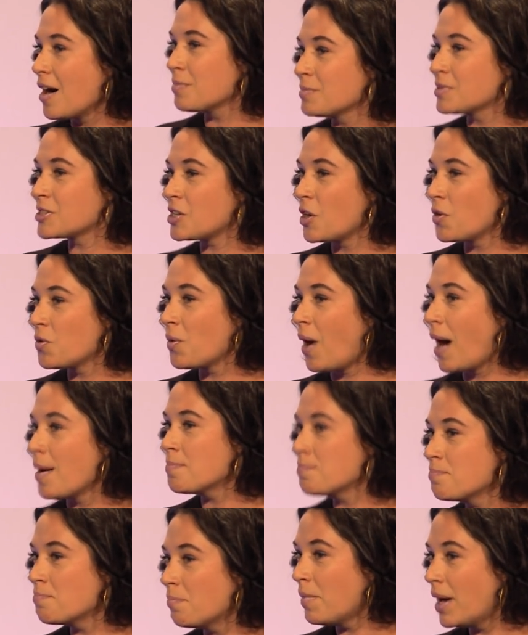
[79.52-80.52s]
So
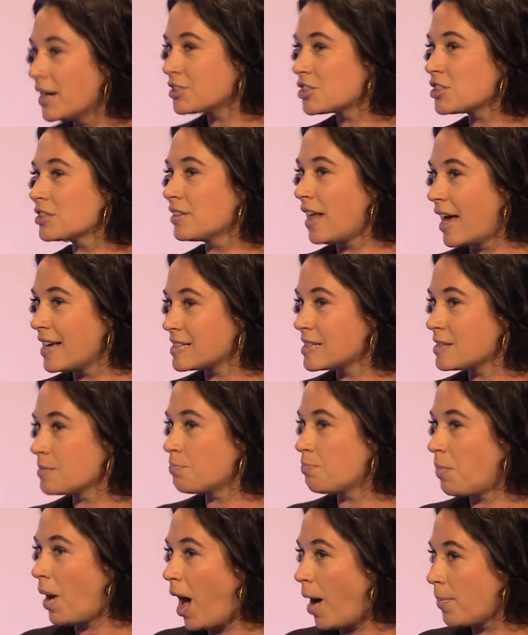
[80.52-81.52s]
I'm much less
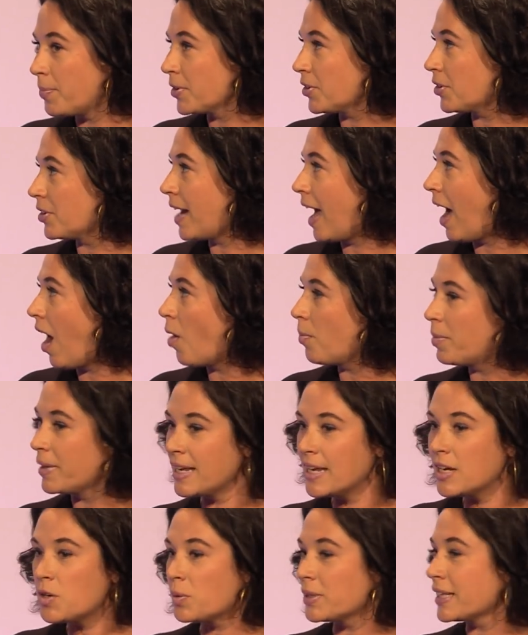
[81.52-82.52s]
popular now, but
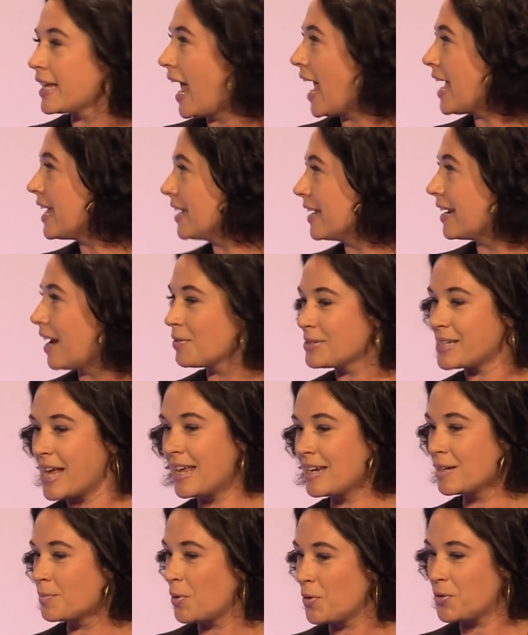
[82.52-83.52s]
equally hated. I was
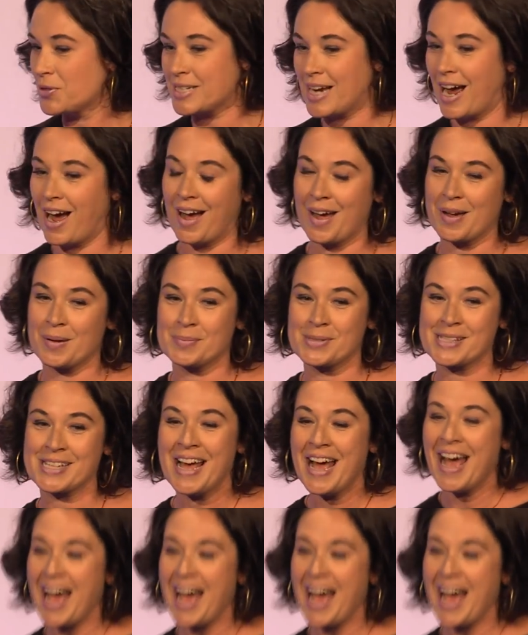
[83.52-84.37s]
hated both times.